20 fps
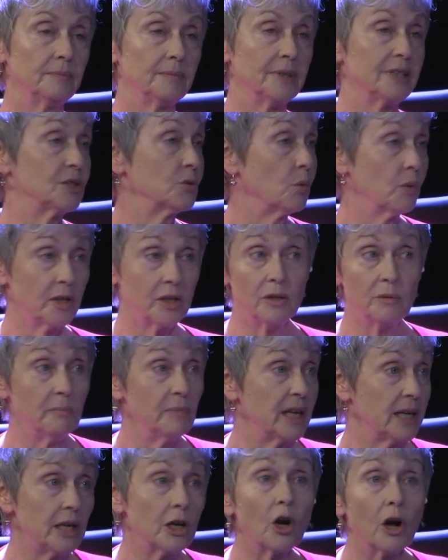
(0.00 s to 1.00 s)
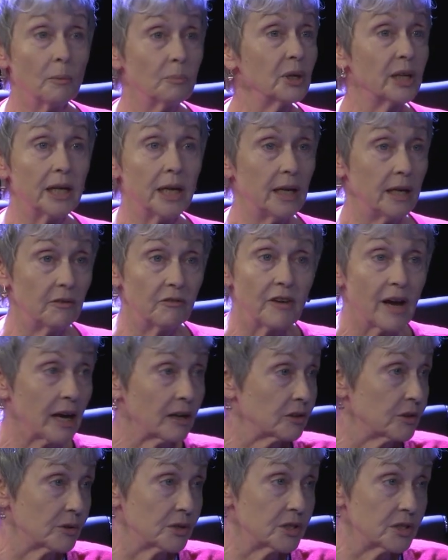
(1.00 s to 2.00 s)
It's one of the many complicating
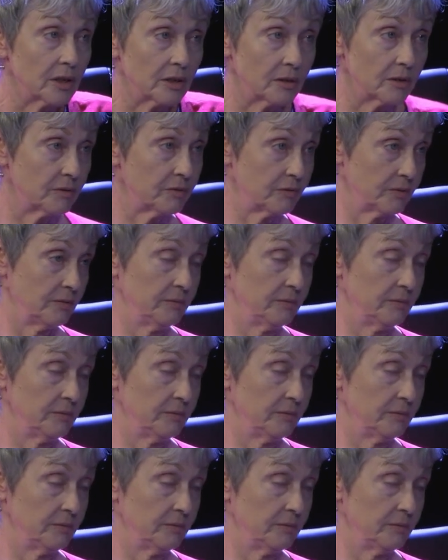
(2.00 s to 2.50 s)
factors of